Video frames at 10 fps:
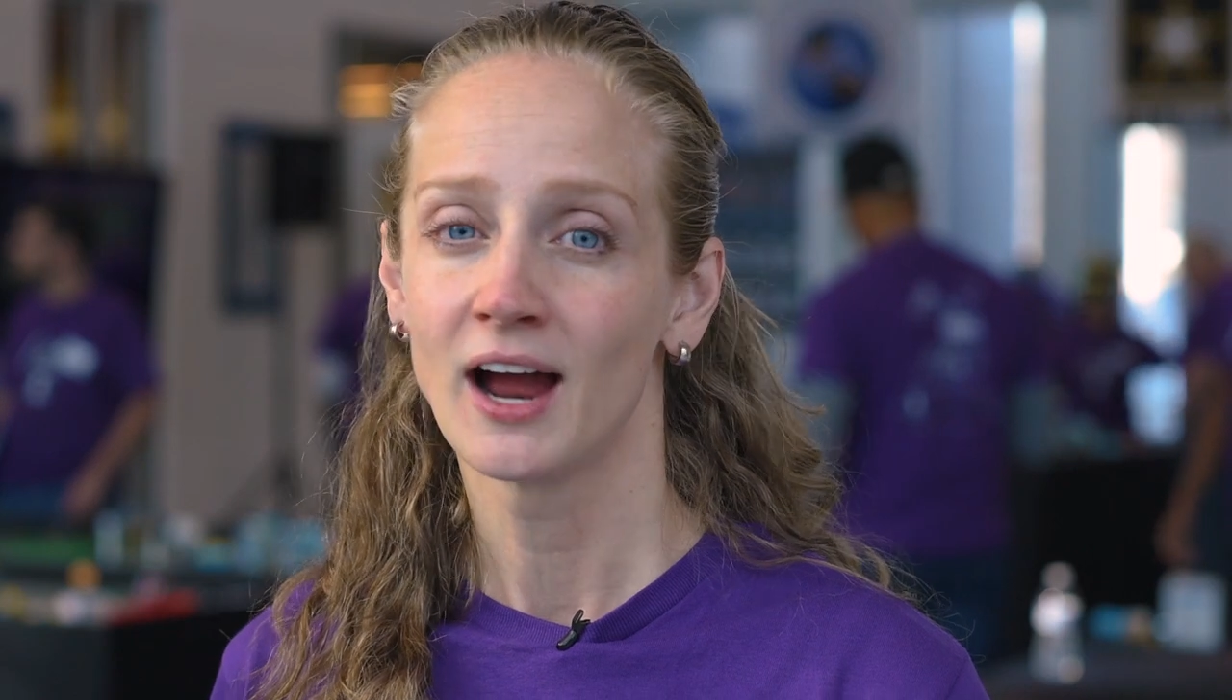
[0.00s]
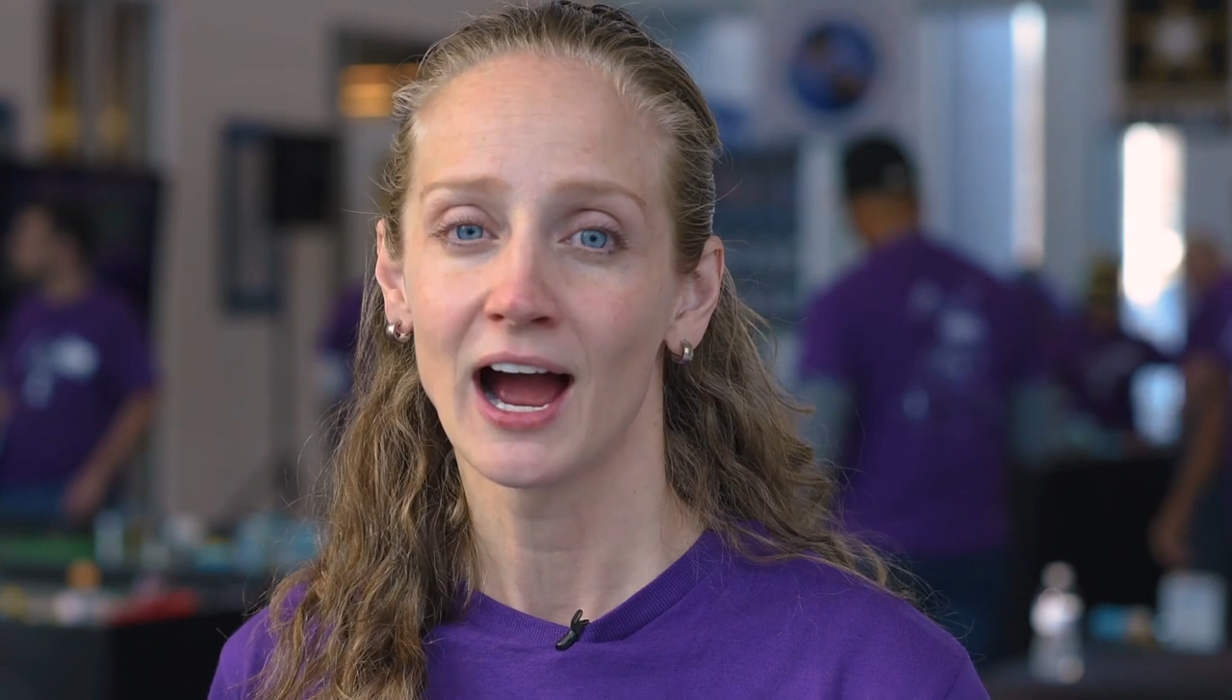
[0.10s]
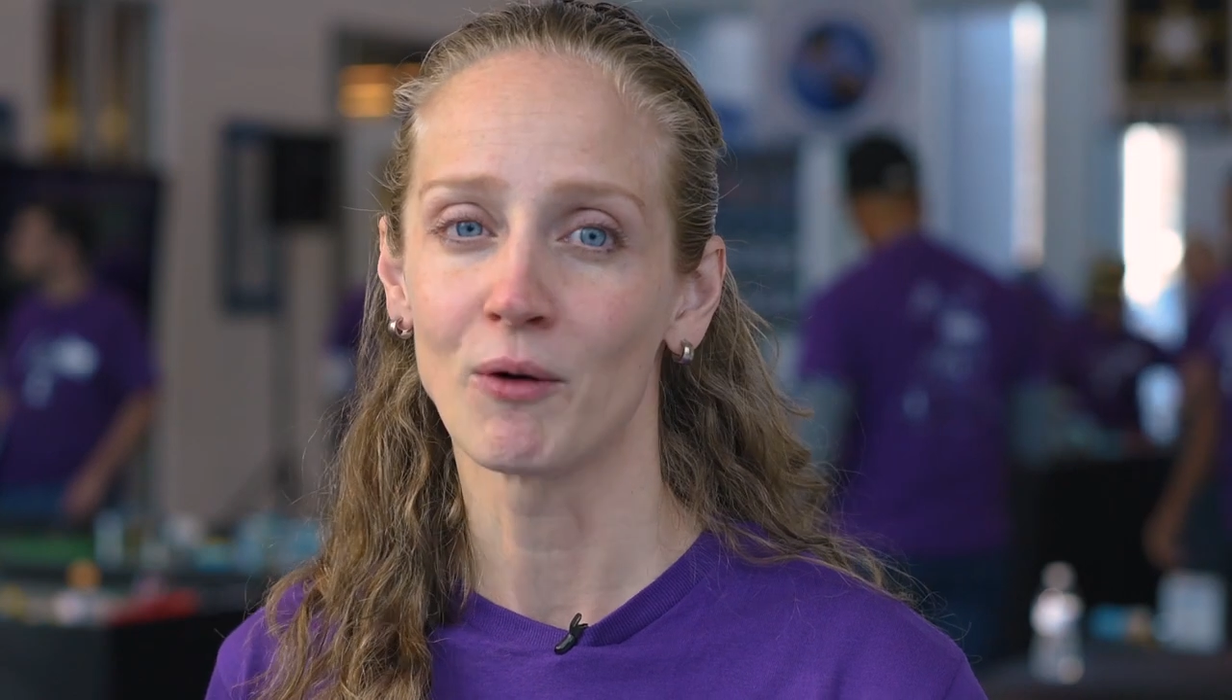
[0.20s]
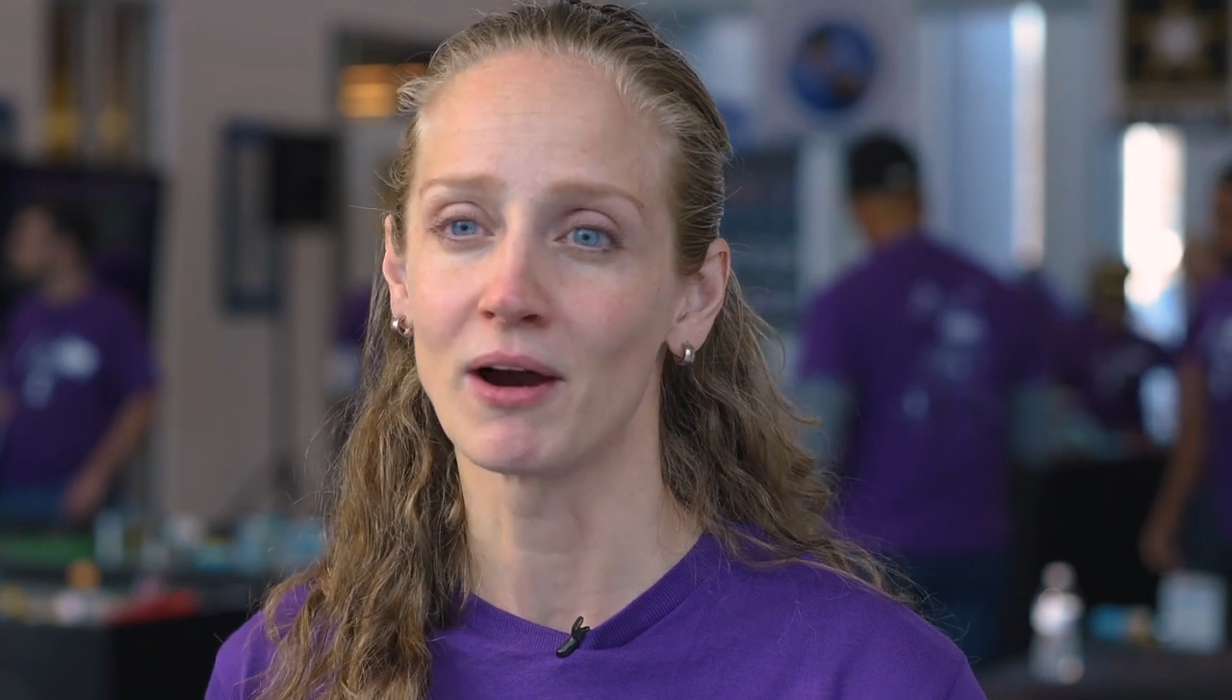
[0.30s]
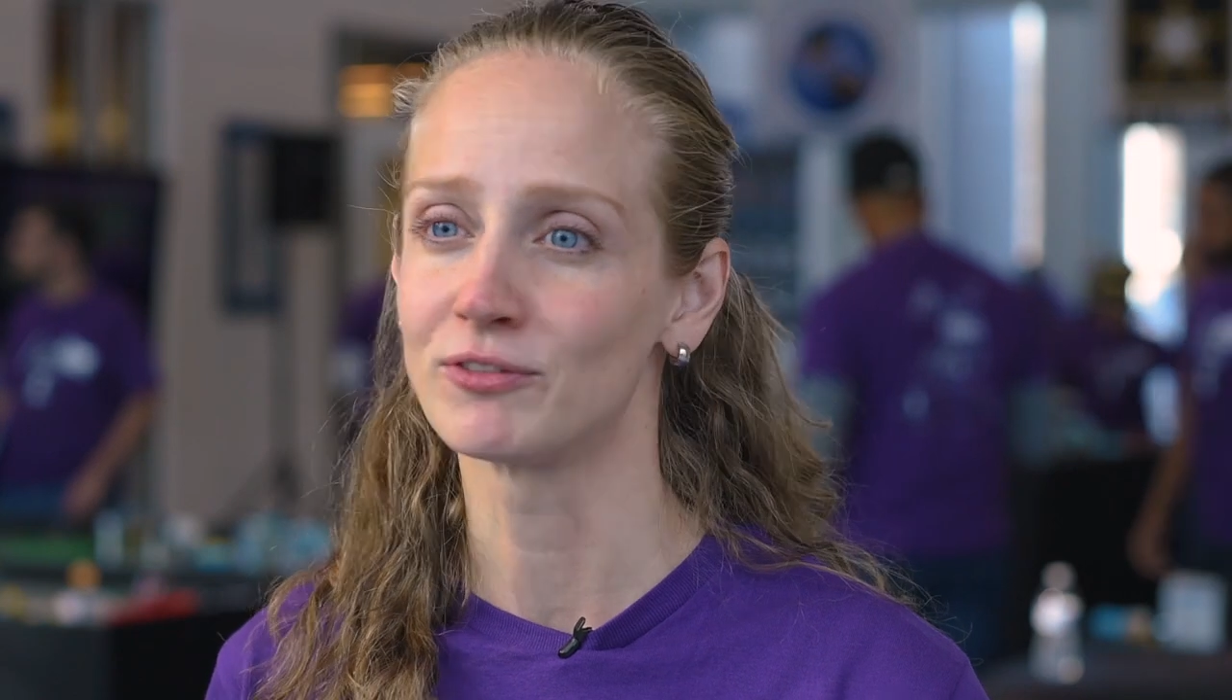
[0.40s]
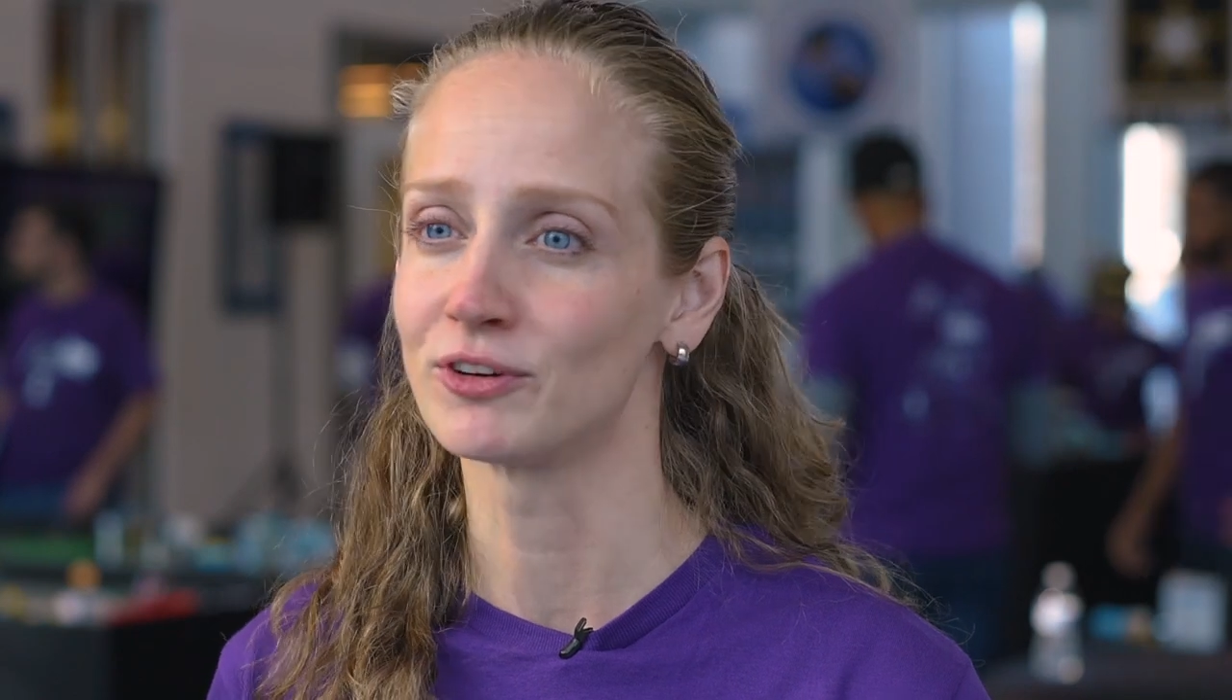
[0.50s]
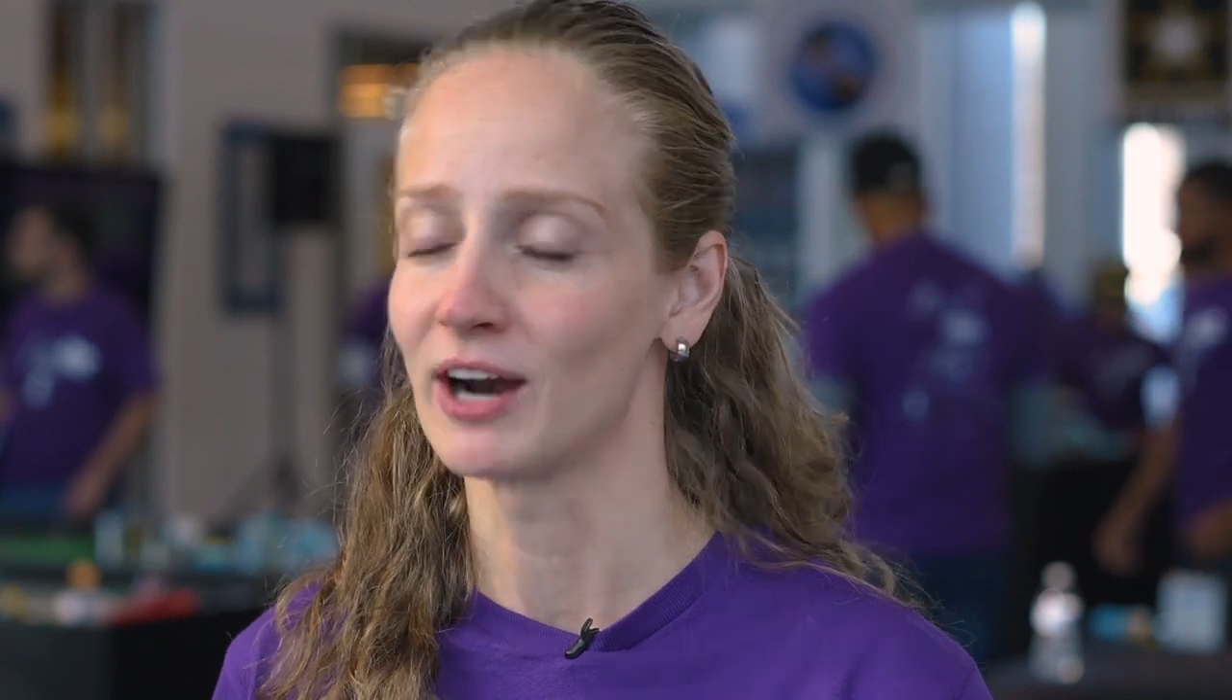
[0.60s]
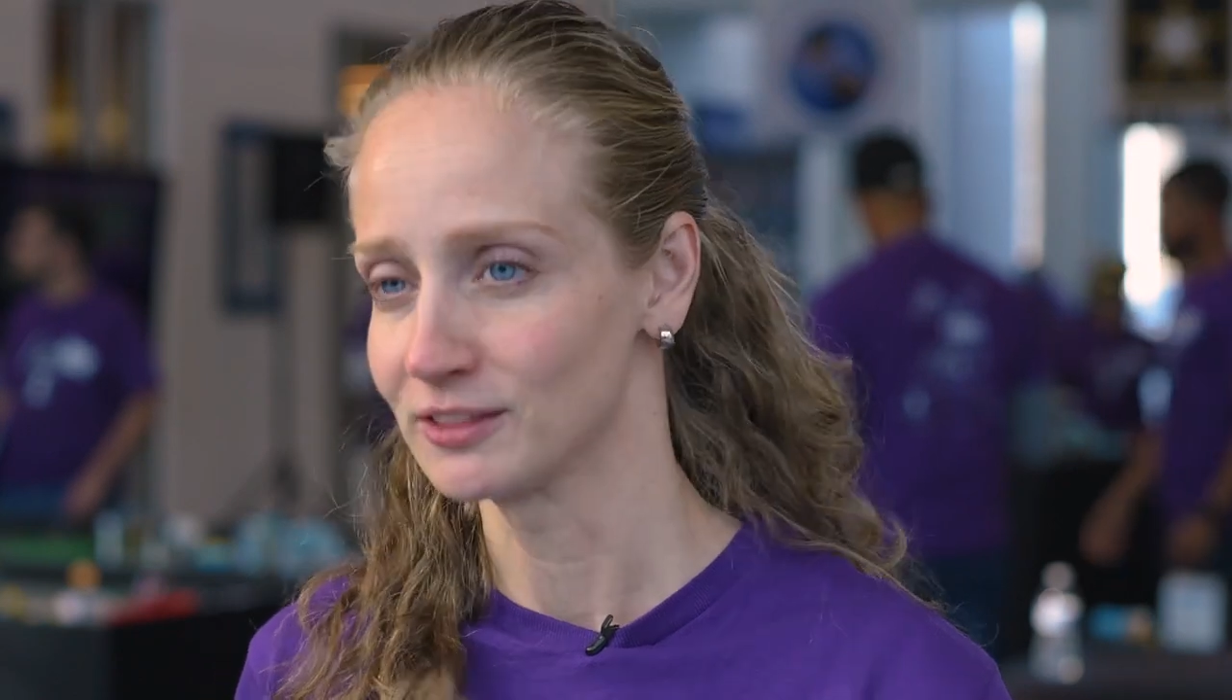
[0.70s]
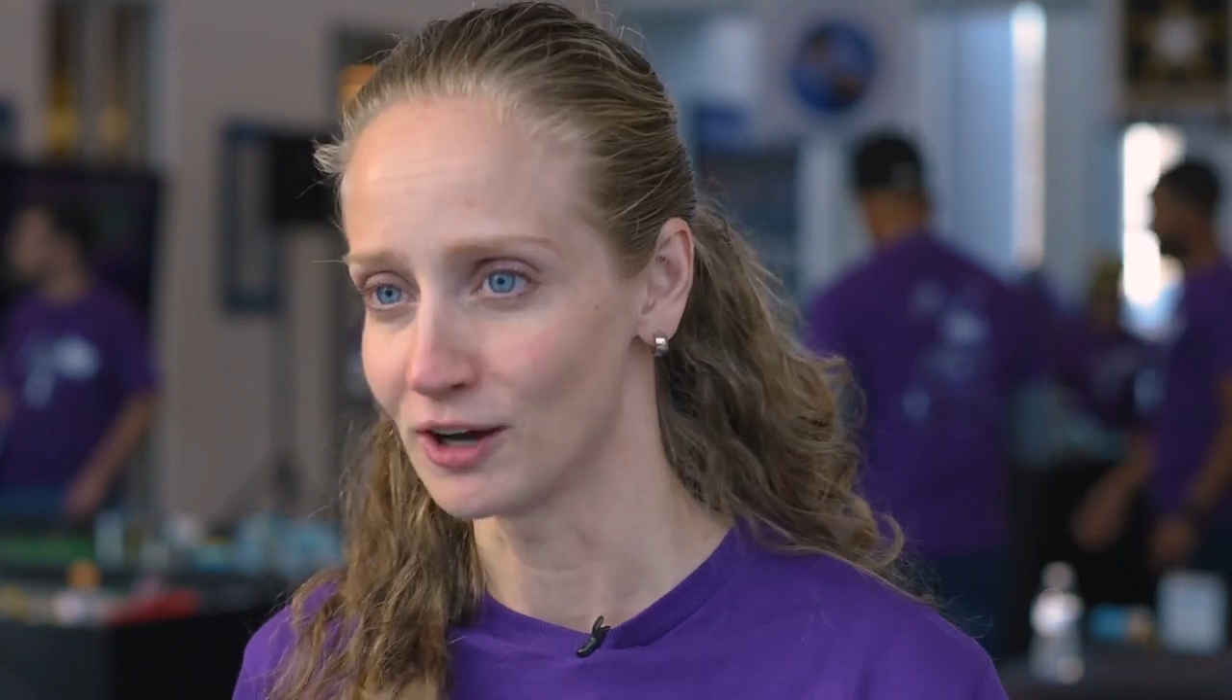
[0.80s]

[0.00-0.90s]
However, I